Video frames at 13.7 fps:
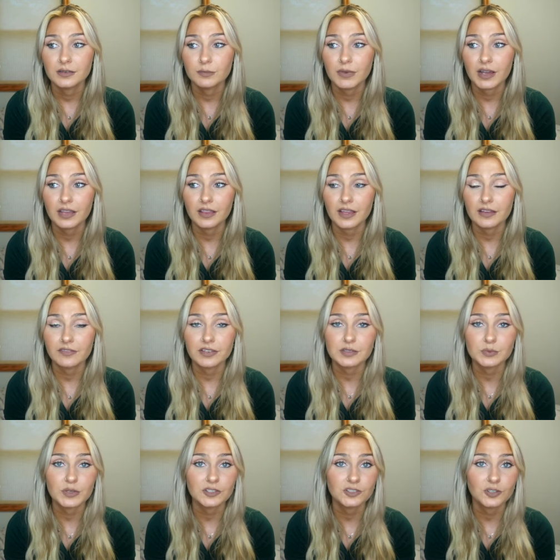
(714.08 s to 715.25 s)
my life
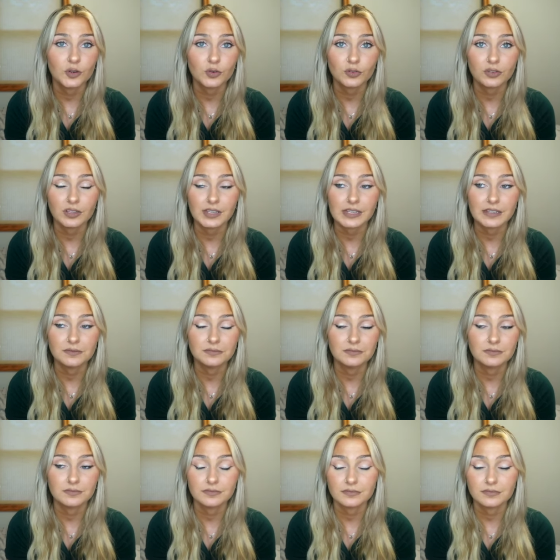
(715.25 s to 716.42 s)
has been totally
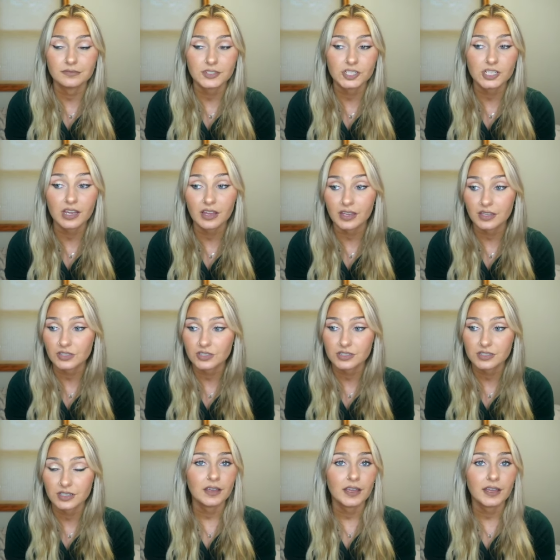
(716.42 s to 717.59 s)

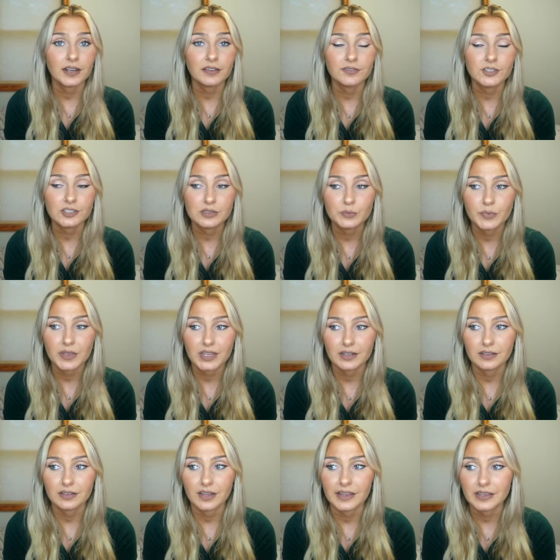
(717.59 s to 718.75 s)
changed. And I've just
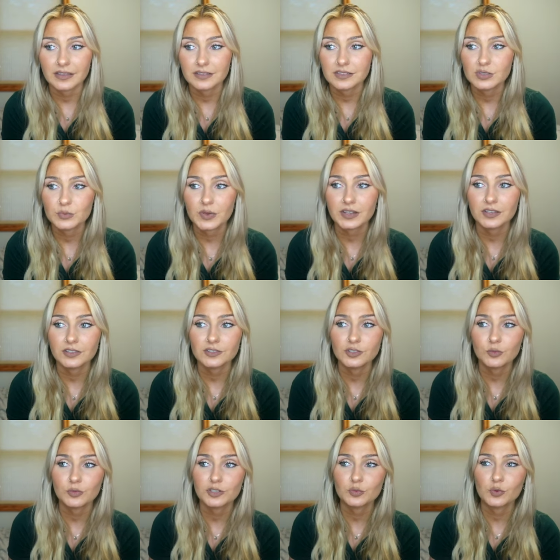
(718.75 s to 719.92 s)
been like spending
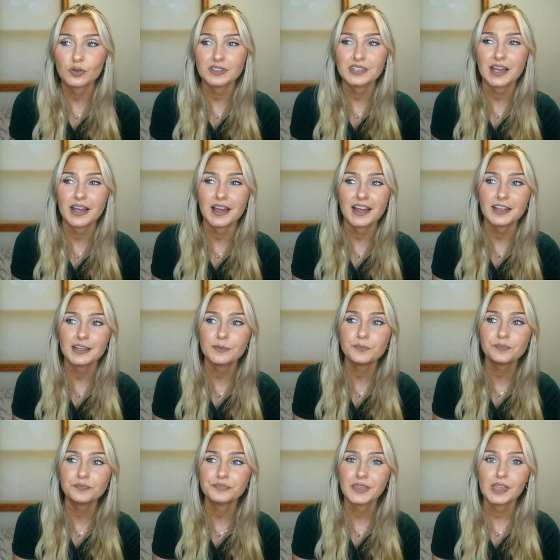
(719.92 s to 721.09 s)
so much more
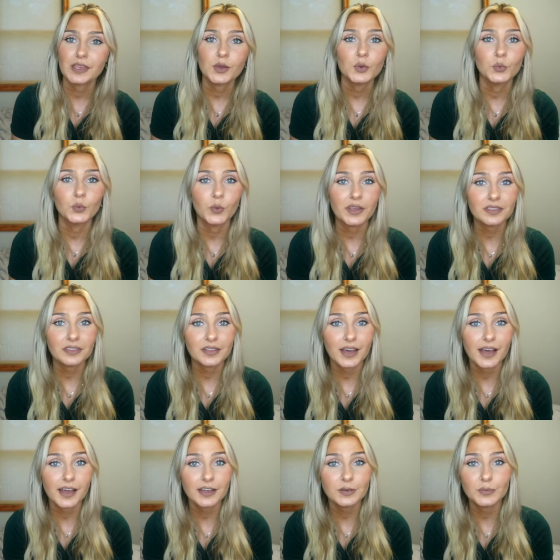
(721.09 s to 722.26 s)
time with
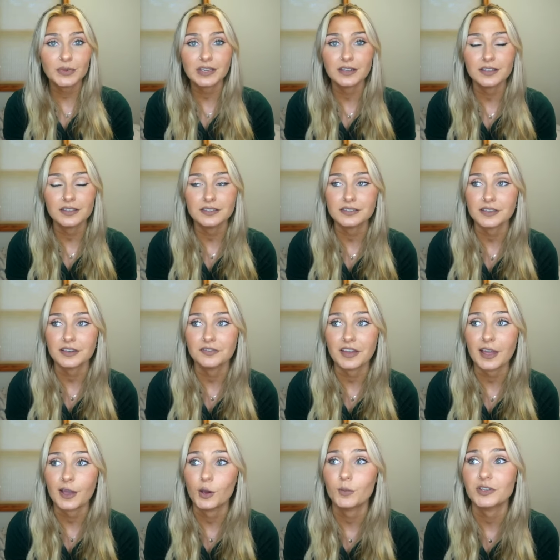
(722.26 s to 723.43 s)
God because of
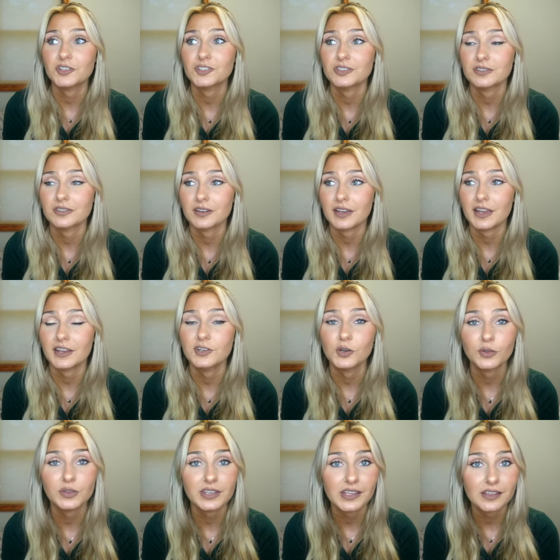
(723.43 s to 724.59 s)
how much I know that